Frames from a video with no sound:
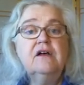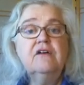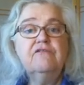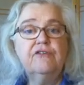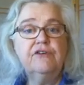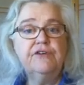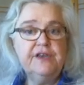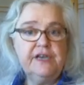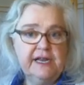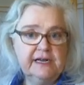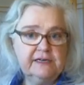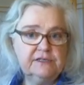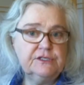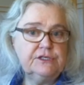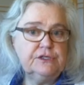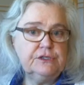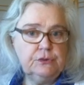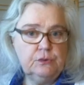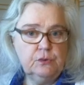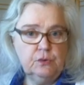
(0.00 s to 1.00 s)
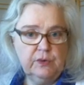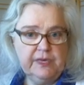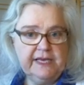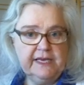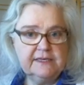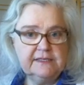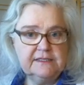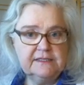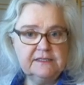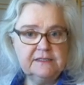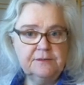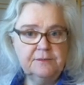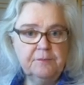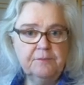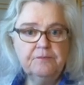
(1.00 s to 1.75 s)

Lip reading: for the next 2 weeks.